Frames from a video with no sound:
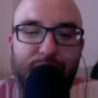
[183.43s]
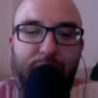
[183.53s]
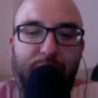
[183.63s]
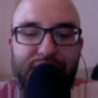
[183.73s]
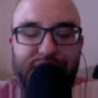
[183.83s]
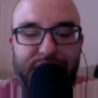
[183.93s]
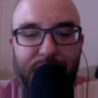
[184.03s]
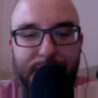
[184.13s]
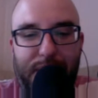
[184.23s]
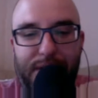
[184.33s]
who'd already
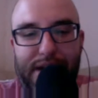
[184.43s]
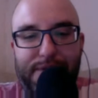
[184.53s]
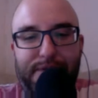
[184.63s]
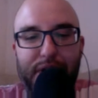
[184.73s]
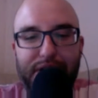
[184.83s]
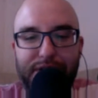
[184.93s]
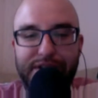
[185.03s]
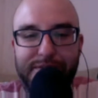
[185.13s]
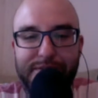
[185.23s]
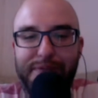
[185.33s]
showed up there 400
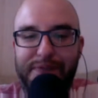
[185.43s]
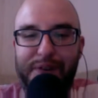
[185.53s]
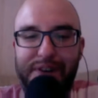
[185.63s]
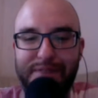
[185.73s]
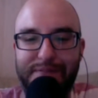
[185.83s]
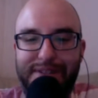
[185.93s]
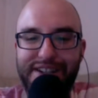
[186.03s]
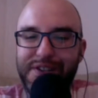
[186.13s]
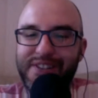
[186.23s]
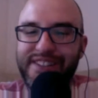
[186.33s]
years before him, too,
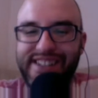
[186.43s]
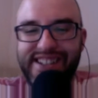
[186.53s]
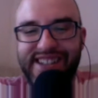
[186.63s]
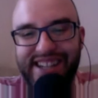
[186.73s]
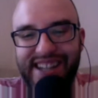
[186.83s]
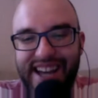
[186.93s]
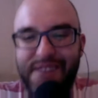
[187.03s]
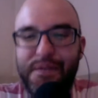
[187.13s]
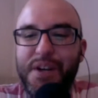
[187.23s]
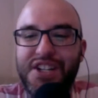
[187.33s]

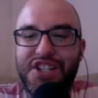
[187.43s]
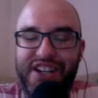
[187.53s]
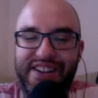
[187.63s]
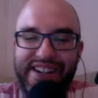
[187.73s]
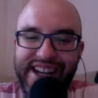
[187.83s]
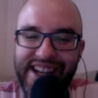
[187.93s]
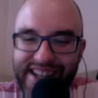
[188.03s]
and was sharing it.